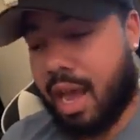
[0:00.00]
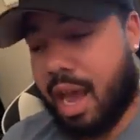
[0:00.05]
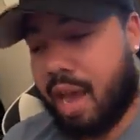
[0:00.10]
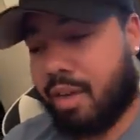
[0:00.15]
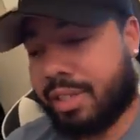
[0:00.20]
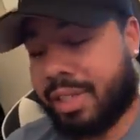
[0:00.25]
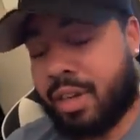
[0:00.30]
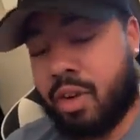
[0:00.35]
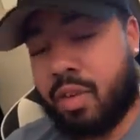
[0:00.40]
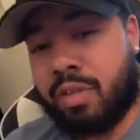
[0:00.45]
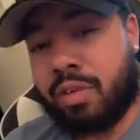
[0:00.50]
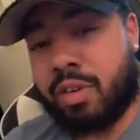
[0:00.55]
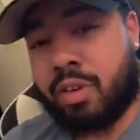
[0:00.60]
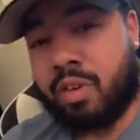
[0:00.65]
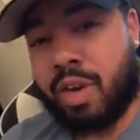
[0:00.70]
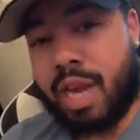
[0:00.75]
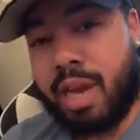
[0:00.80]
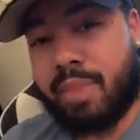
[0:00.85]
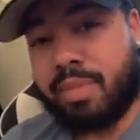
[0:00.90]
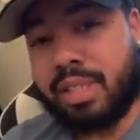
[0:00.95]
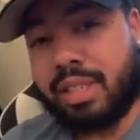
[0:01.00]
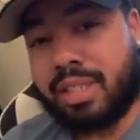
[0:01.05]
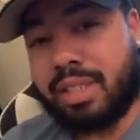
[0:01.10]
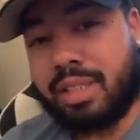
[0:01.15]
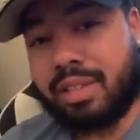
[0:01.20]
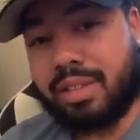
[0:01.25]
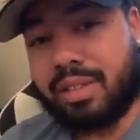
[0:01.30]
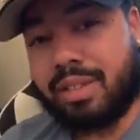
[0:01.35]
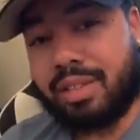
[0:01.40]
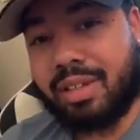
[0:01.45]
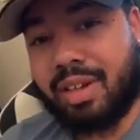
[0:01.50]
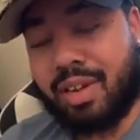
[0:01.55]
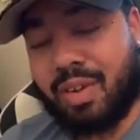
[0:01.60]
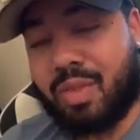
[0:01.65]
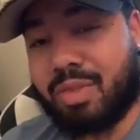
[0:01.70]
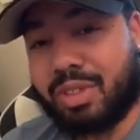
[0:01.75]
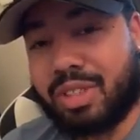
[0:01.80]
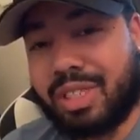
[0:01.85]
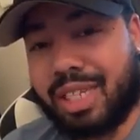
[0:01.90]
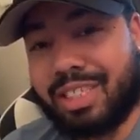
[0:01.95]
I was like, holy crap, this is
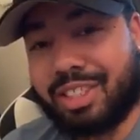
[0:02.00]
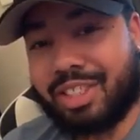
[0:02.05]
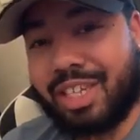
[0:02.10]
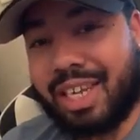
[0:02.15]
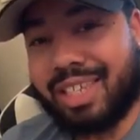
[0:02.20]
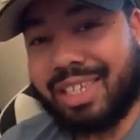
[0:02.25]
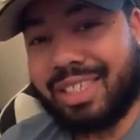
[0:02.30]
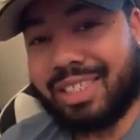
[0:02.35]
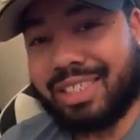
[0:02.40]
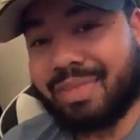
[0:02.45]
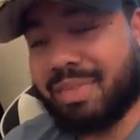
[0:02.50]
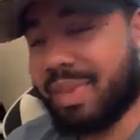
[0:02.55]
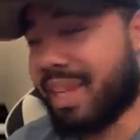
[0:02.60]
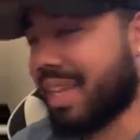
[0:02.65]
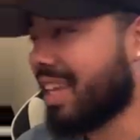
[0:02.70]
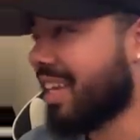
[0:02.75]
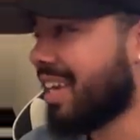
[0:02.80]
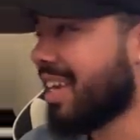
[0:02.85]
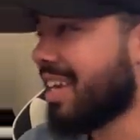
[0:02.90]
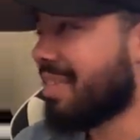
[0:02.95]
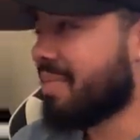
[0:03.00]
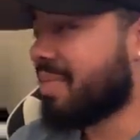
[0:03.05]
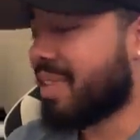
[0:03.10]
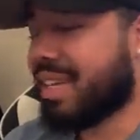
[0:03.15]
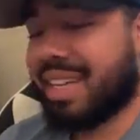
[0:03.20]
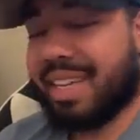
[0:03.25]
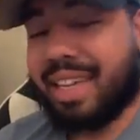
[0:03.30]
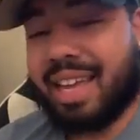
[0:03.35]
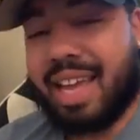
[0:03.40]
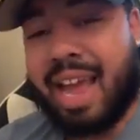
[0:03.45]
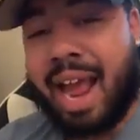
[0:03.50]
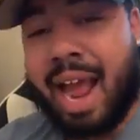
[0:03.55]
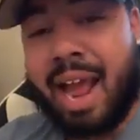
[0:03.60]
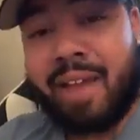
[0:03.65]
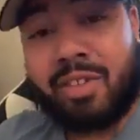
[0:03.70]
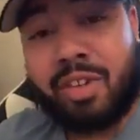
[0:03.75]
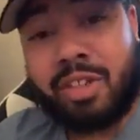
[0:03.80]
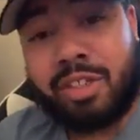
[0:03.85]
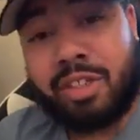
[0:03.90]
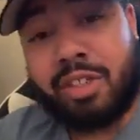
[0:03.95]
almost like Chinese to me. But
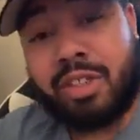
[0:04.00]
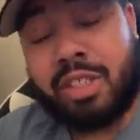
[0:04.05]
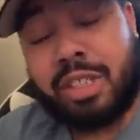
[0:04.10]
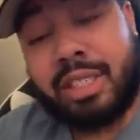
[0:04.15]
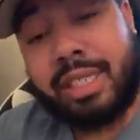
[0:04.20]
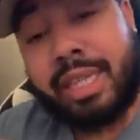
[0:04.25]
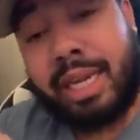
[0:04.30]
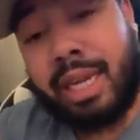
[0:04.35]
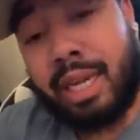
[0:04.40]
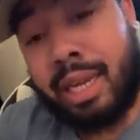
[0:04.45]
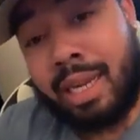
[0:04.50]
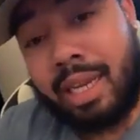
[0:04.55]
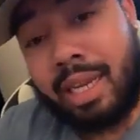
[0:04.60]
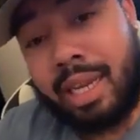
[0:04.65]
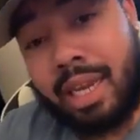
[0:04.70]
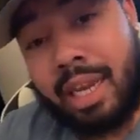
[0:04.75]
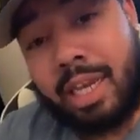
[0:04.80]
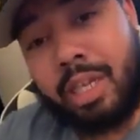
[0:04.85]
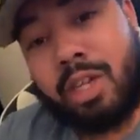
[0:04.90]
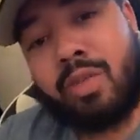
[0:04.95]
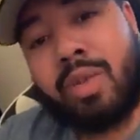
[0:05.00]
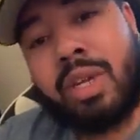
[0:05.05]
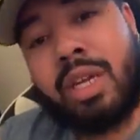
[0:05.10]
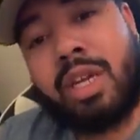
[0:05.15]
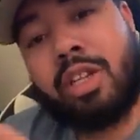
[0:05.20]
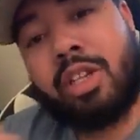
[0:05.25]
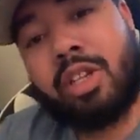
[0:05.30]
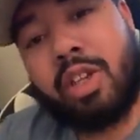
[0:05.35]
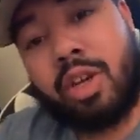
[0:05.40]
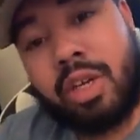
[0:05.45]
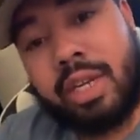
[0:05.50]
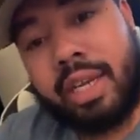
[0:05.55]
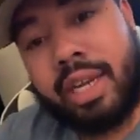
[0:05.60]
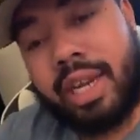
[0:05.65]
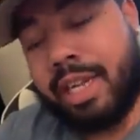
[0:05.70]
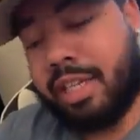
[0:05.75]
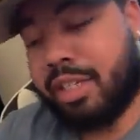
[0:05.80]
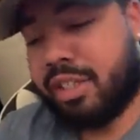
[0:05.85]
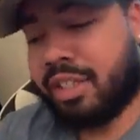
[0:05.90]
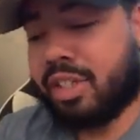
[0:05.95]
after you just get in it and you really learn
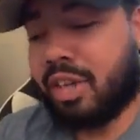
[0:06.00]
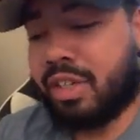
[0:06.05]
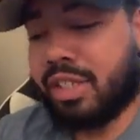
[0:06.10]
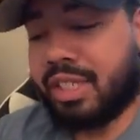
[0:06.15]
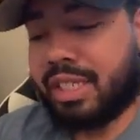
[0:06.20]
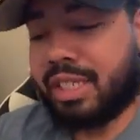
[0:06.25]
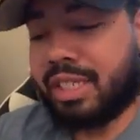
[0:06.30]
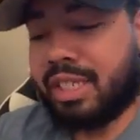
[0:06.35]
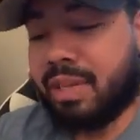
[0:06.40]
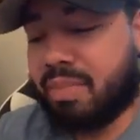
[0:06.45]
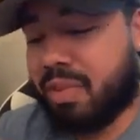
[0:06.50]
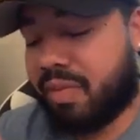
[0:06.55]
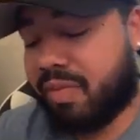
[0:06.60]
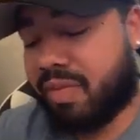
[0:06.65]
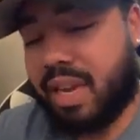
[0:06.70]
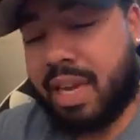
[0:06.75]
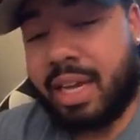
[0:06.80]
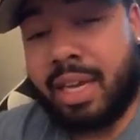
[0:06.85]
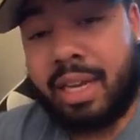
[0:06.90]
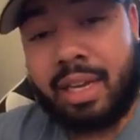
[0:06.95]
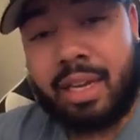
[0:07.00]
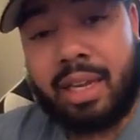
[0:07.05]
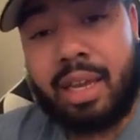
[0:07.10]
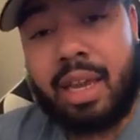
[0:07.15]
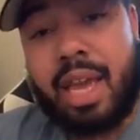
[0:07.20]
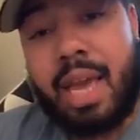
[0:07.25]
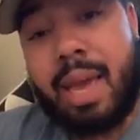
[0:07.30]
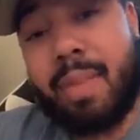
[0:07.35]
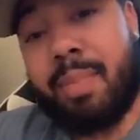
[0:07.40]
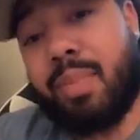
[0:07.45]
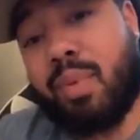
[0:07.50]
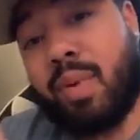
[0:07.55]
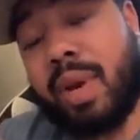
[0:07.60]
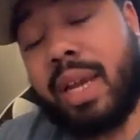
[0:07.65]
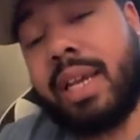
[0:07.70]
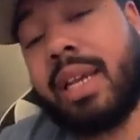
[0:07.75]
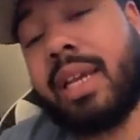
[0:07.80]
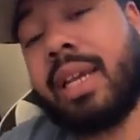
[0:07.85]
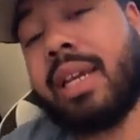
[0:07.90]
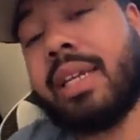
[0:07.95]
it and you start simplifying it and
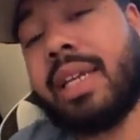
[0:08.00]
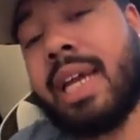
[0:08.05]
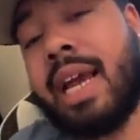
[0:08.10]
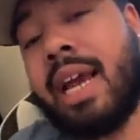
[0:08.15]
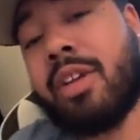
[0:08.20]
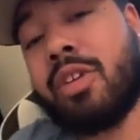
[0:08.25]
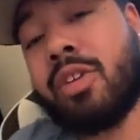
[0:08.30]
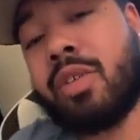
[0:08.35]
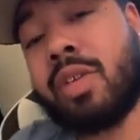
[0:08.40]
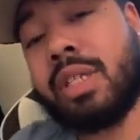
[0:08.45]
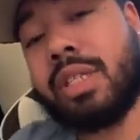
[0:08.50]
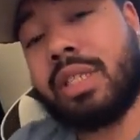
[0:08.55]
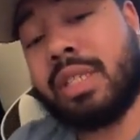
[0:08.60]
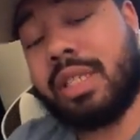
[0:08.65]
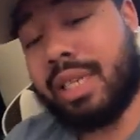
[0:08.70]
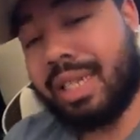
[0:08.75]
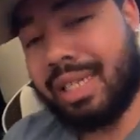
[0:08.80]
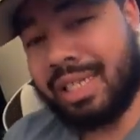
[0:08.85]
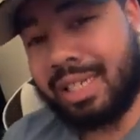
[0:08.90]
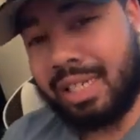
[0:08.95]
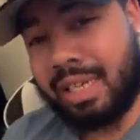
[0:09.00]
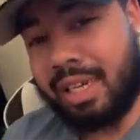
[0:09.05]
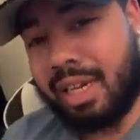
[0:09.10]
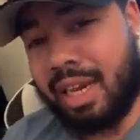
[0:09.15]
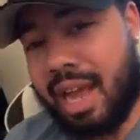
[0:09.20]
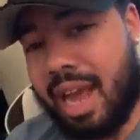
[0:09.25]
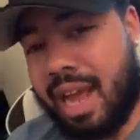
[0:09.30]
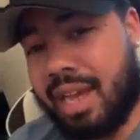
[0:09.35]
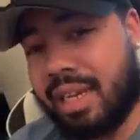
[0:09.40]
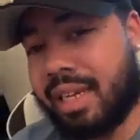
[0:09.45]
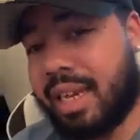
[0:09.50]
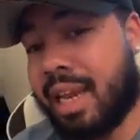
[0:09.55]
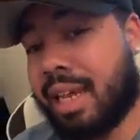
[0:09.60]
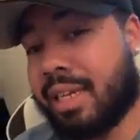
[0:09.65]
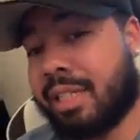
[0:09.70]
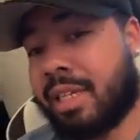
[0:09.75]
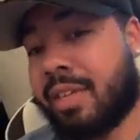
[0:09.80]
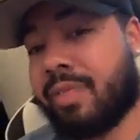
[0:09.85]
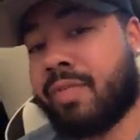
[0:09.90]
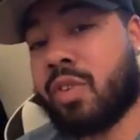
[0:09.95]
breaking it down, you're going to see it's not
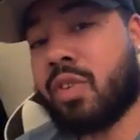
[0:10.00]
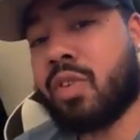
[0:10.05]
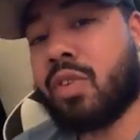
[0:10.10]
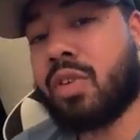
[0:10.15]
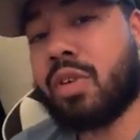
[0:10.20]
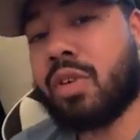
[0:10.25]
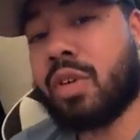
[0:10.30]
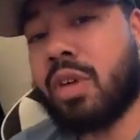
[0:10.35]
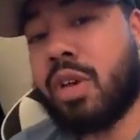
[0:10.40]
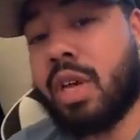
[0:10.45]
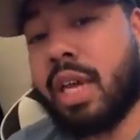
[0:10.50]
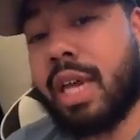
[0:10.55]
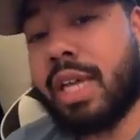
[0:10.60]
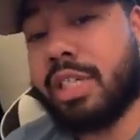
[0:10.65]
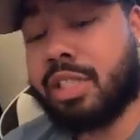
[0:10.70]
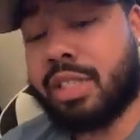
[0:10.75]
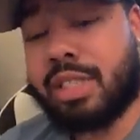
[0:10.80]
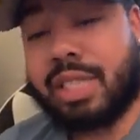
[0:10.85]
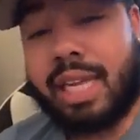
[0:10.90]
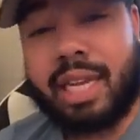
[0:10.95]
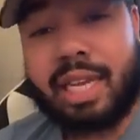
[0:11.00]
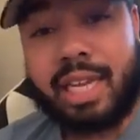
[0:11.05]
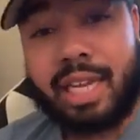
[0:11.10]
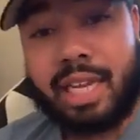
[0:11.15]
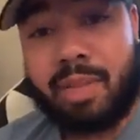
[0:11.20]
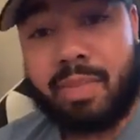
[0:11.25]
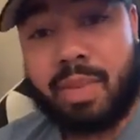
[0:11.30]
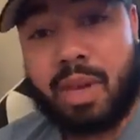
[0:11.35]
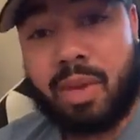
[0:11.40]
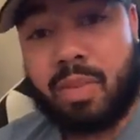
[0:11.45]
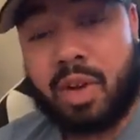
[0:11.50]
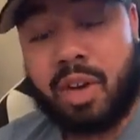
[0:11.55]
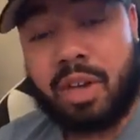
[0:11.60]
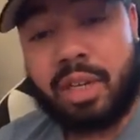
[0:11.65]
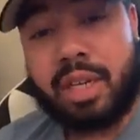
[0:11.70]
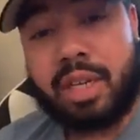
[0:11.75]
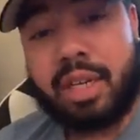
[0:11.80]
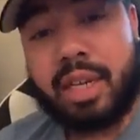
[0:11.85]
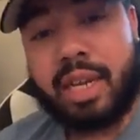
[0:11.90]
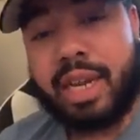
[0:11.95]
that difficult. And just like email marketing,